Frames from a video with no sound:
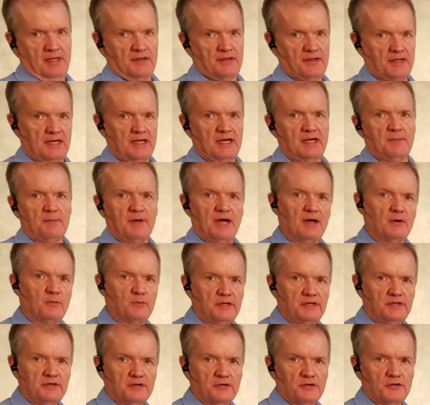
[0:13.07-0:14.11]
Think about
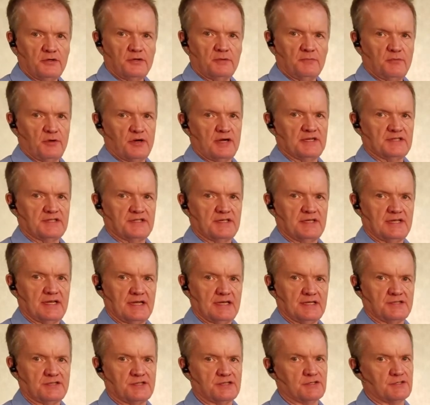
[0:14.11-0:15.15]
when you're doing
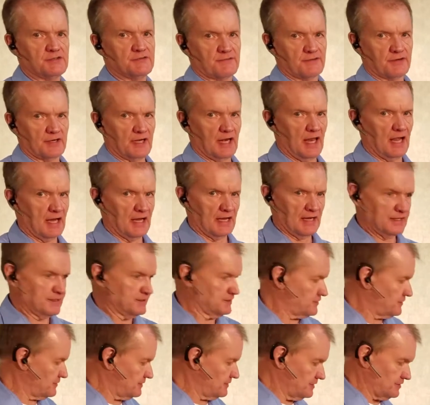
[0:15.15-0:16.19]
presentations for
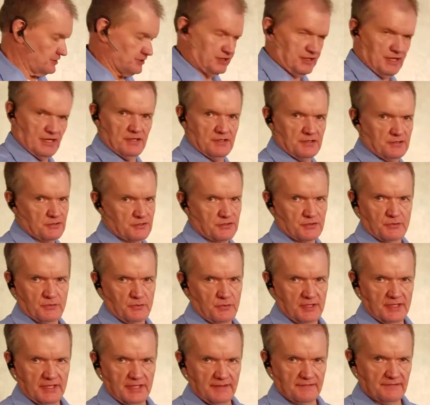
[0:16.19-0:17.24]
clients or at shows or
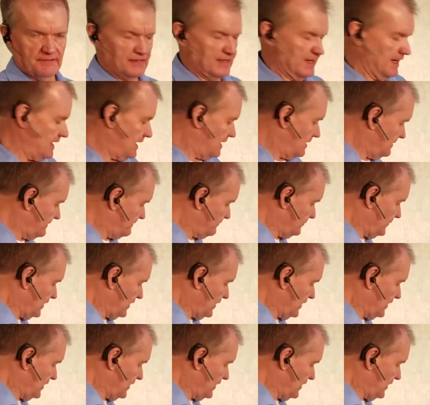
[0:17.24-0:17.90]
whatever now.